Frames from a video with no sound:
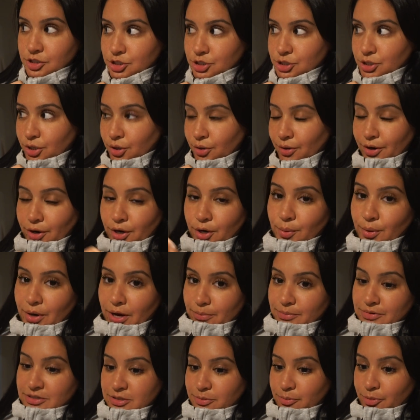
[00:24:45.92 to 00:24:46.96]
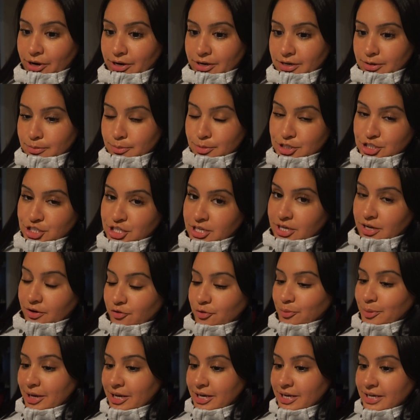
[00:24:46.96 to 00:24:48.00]
So I don't know what happened to Brenda, but she
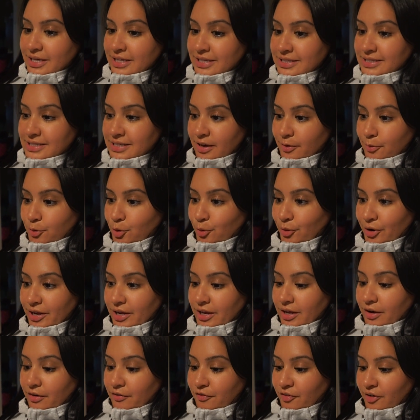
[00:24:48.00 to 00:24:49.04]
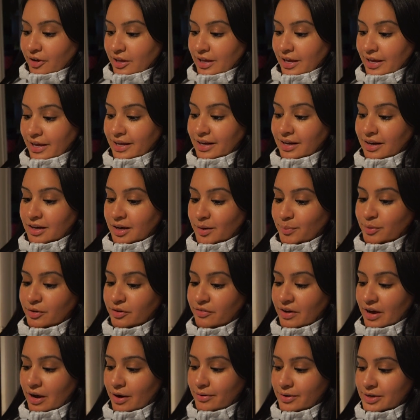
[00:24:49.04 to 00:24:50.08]
never made it. I've been waiting for like a couple
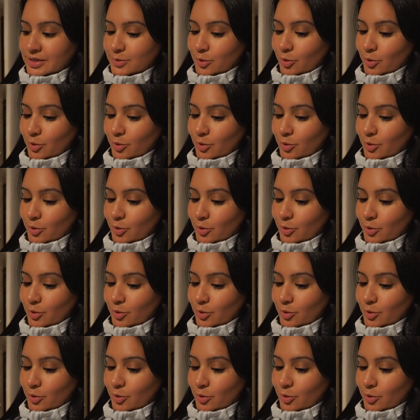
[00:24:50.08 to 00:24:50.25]
of hours.